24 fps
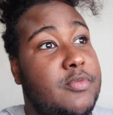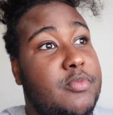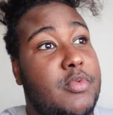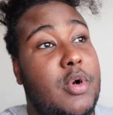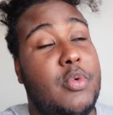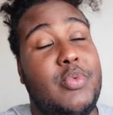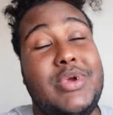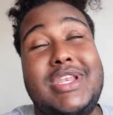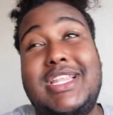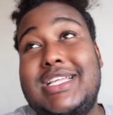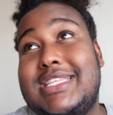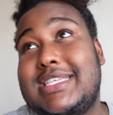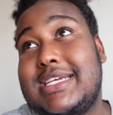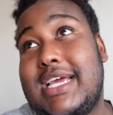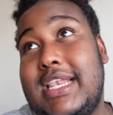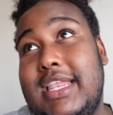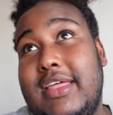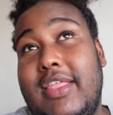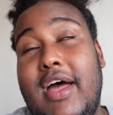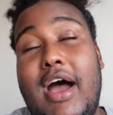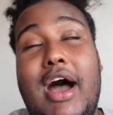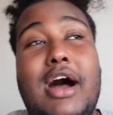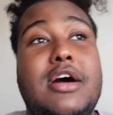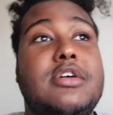Well, we need to
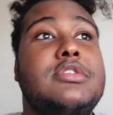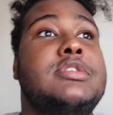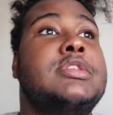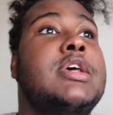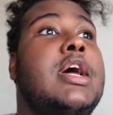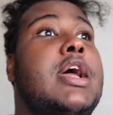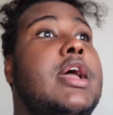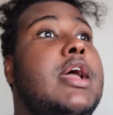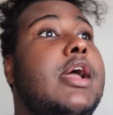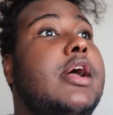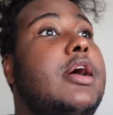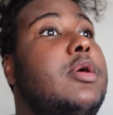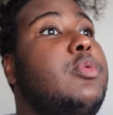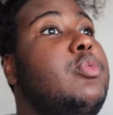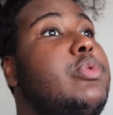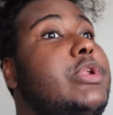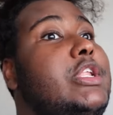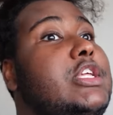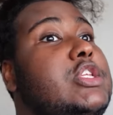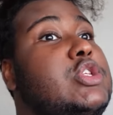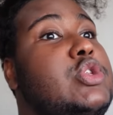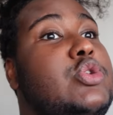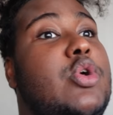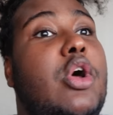clean the house, and we
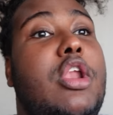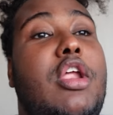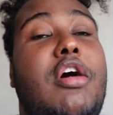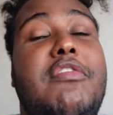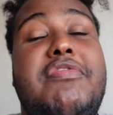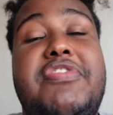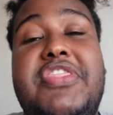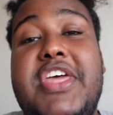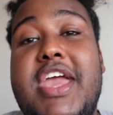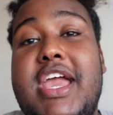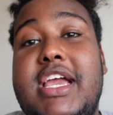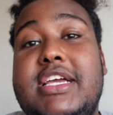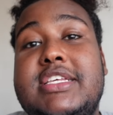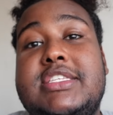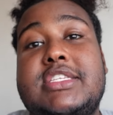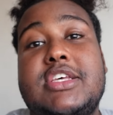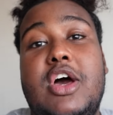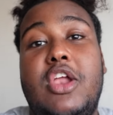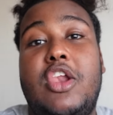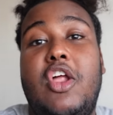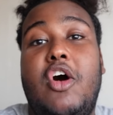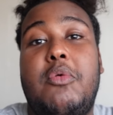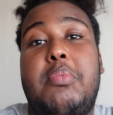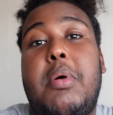need to do a lot of things,
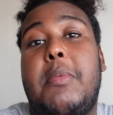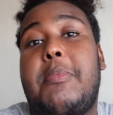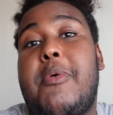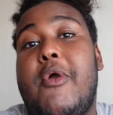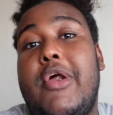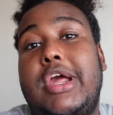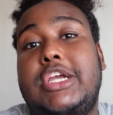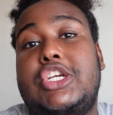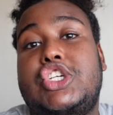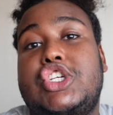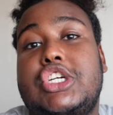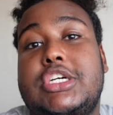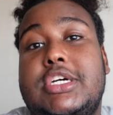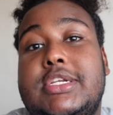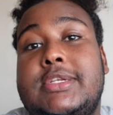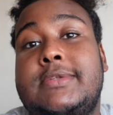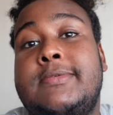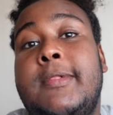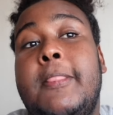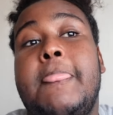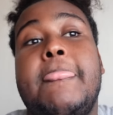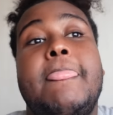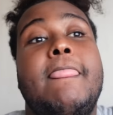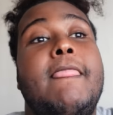a lot of
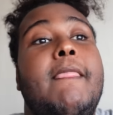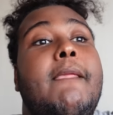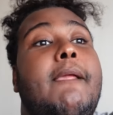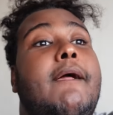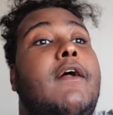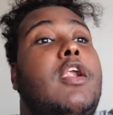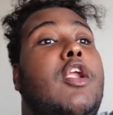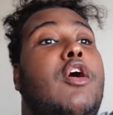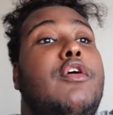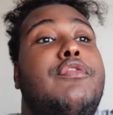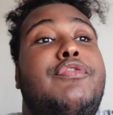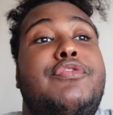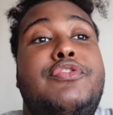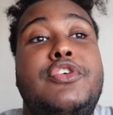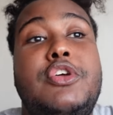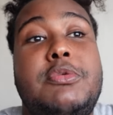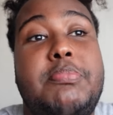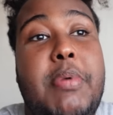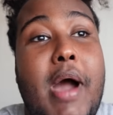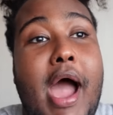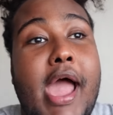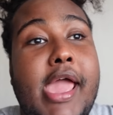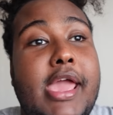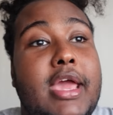preparation, a lot of food
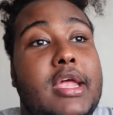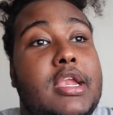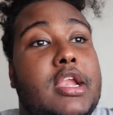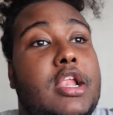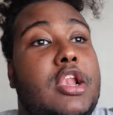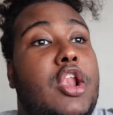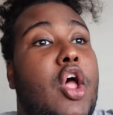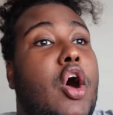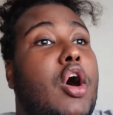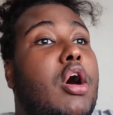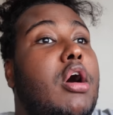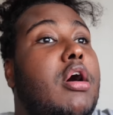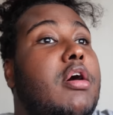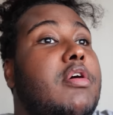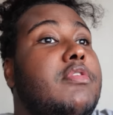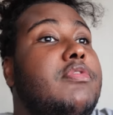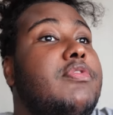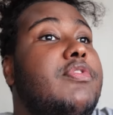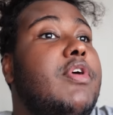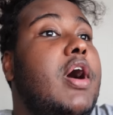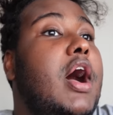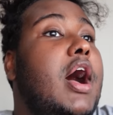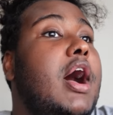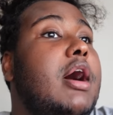buying, a lot
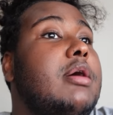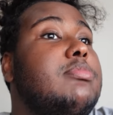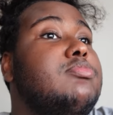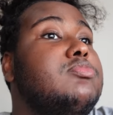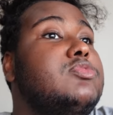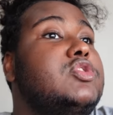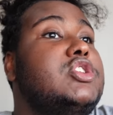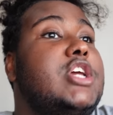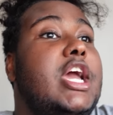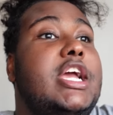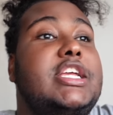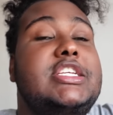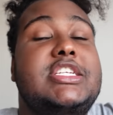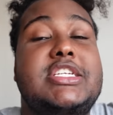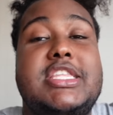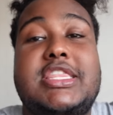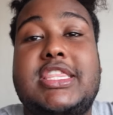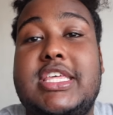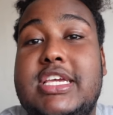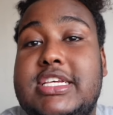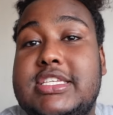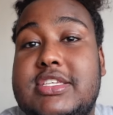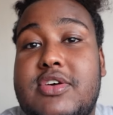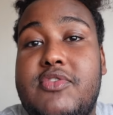of changing
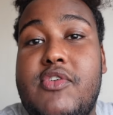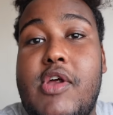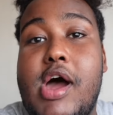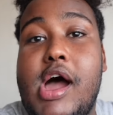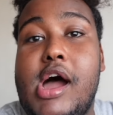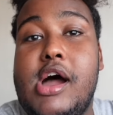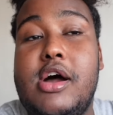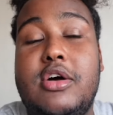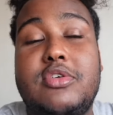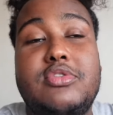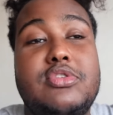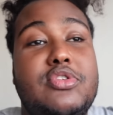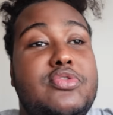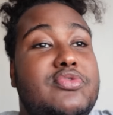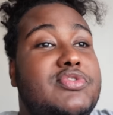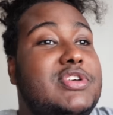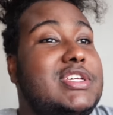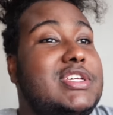things around,